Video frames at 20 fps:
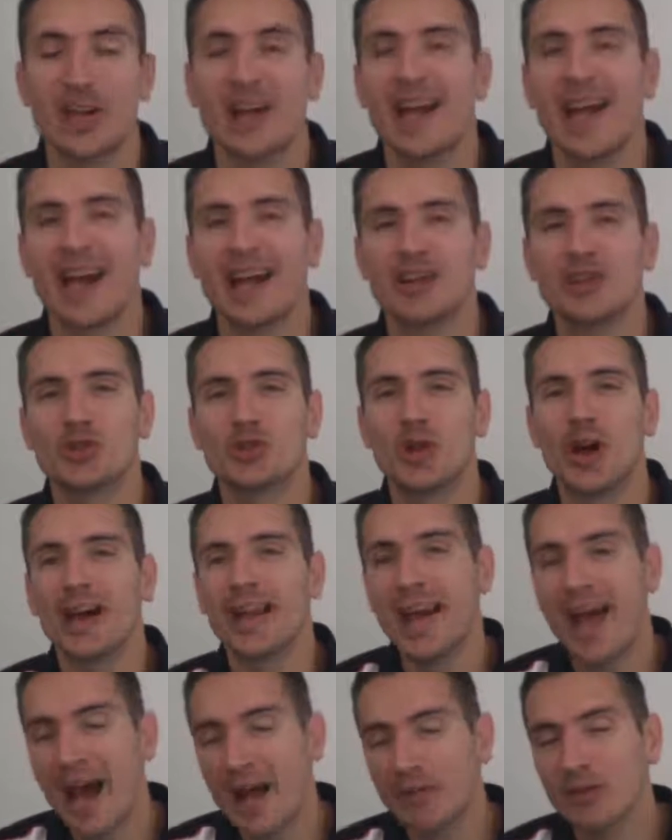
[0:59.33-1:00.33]
and try to
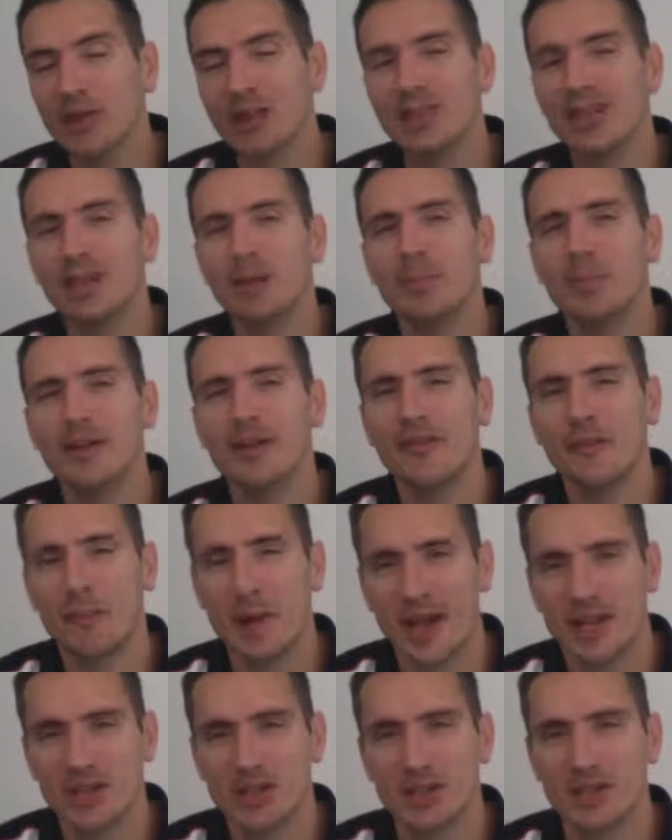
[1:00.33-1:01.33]
have a little bit of
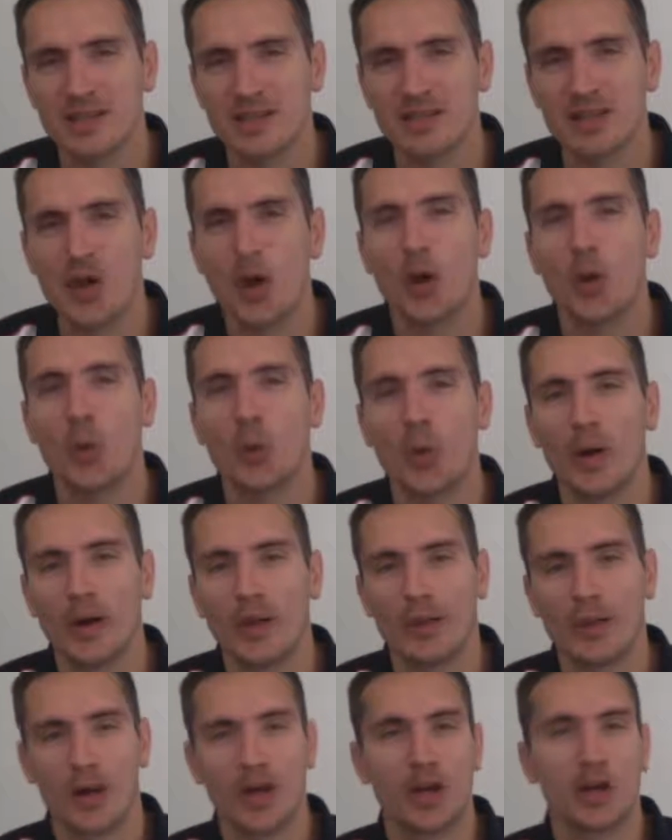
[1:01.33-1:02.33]
patience with
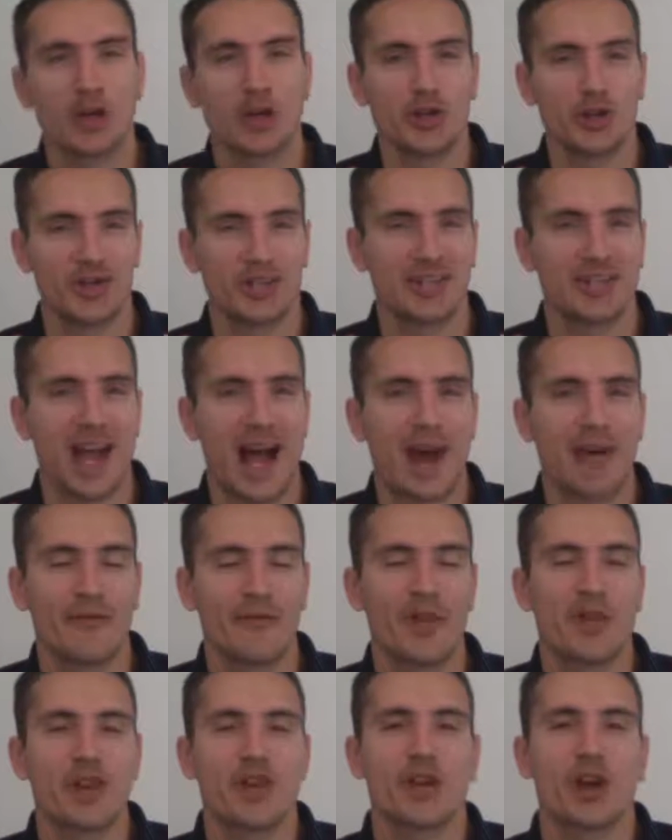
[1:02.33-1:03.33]
your staff that
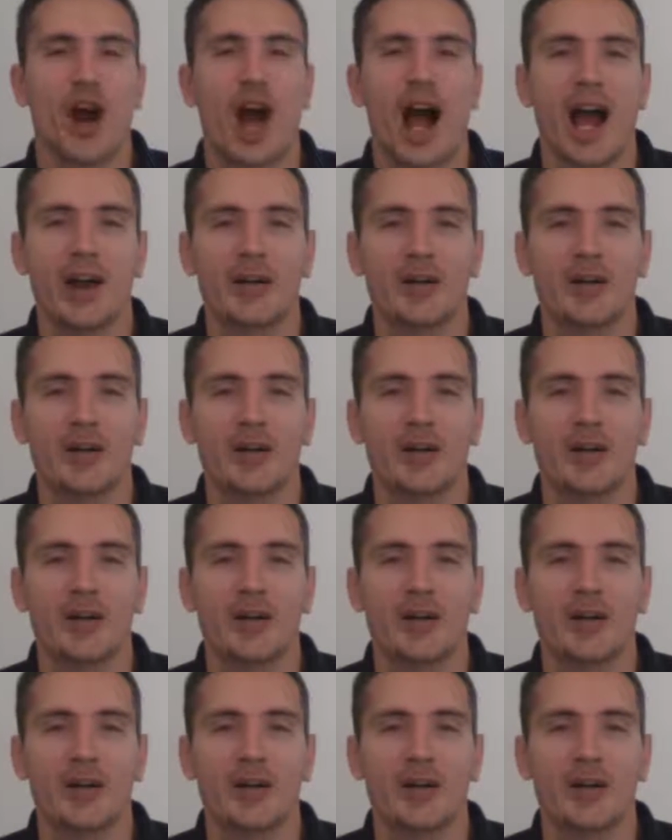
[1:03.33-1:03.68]
you're hiring,